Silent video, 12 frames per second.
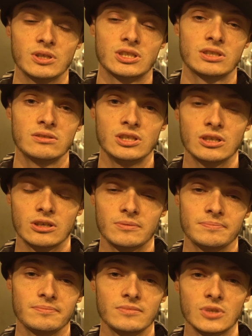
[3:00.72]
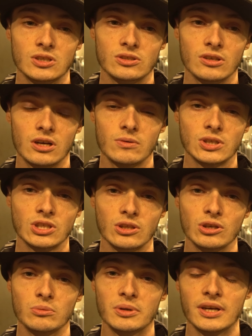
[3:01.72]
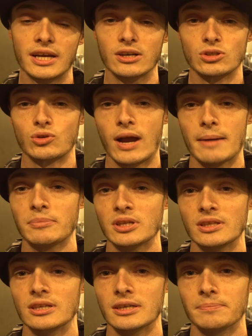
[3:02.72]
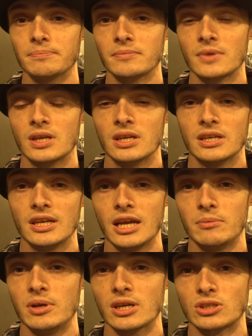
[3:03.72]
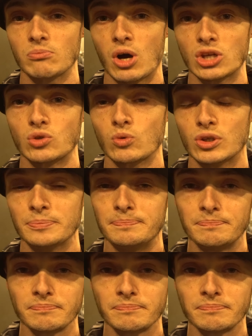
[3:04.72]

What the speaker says: which there's always a little bit of air trapped in the ABS module.